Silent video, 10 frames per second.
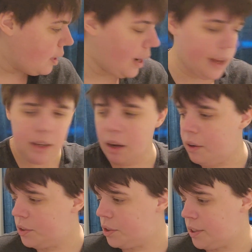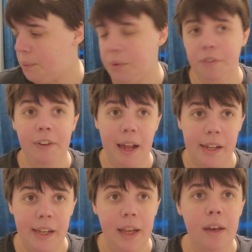I also sleep with a
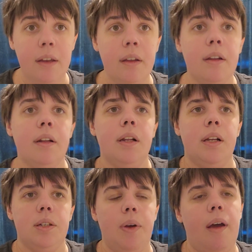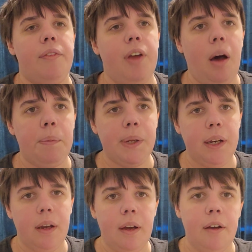flat sheet, so I have the
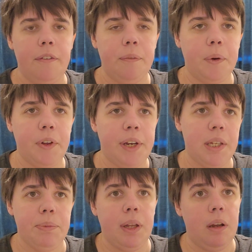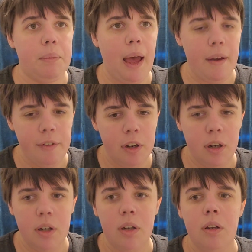option of whether I need something a little bit
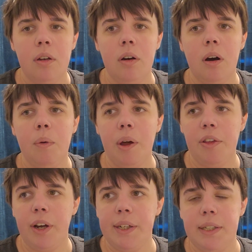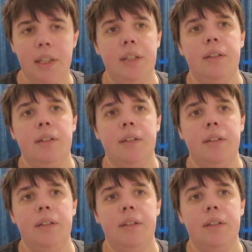heavier, or whether I just